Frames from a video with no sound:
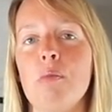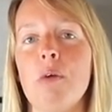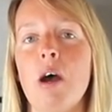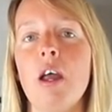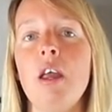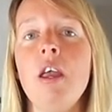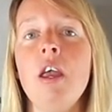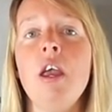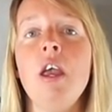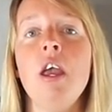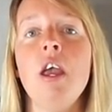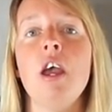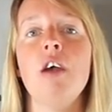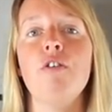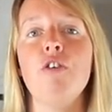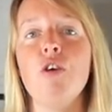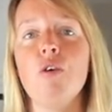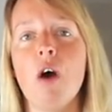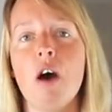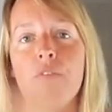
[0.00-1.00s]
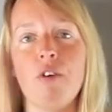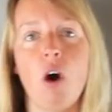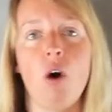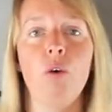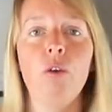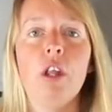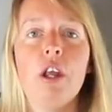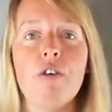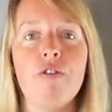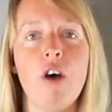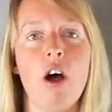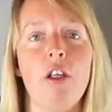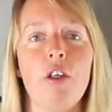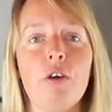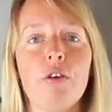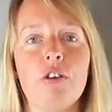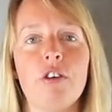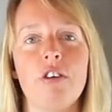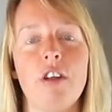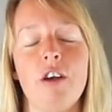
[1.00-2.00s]
But if you have only
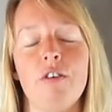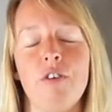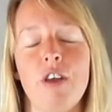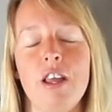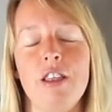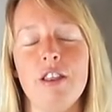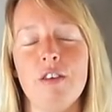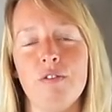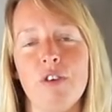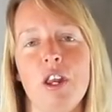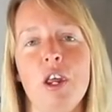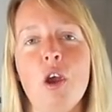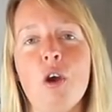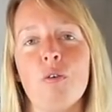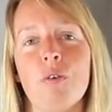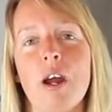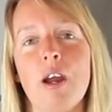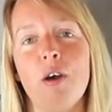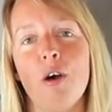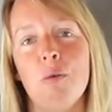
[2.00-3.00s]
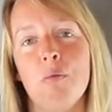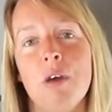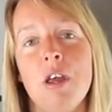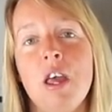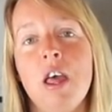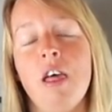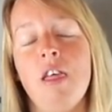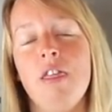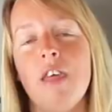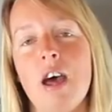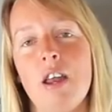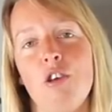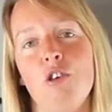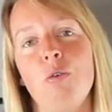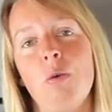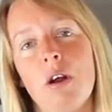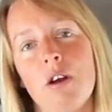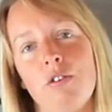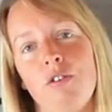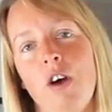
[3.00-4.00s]
followed stuff in the video realm, that is
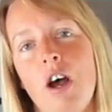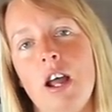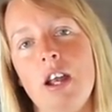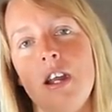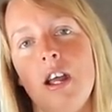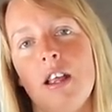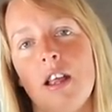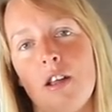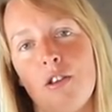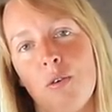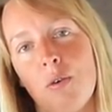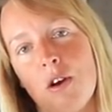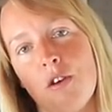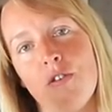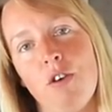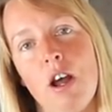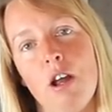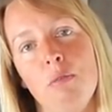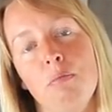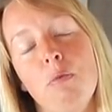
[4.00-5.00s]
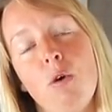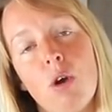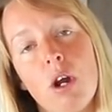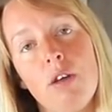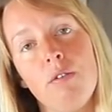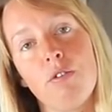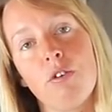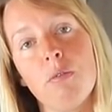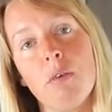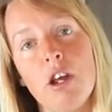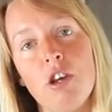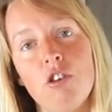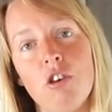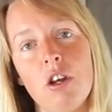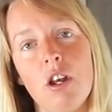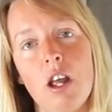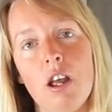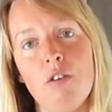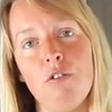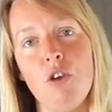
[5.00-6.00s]
where to find it. That's where to find more
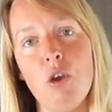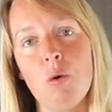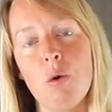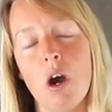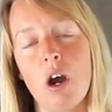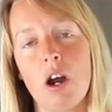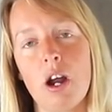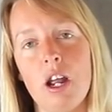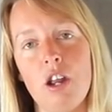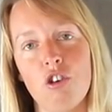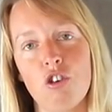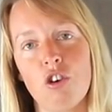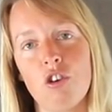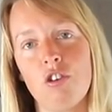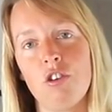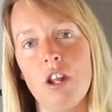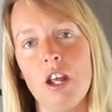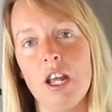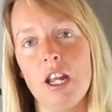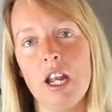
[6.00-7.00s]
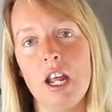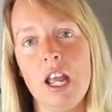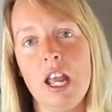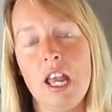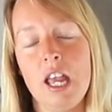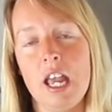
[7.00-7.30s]
information if you are interested.